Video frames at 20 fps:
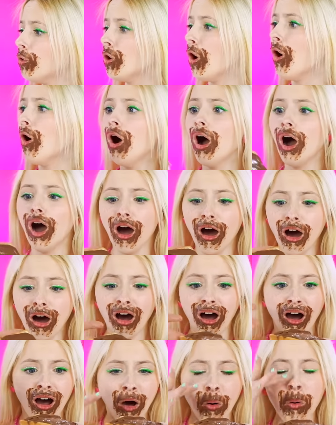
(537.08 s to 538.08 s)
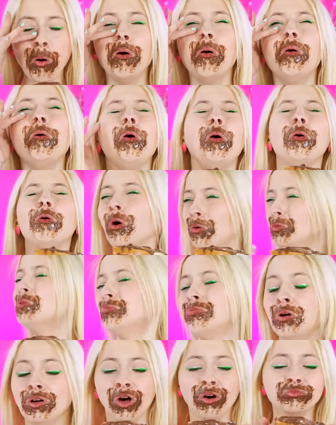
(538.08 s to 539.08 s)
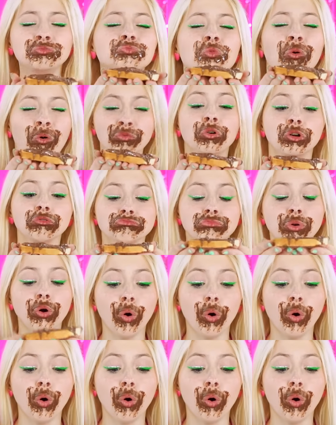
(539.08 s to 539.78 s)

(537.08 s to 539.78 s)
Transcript: Here, Rena. Phew. Thank you.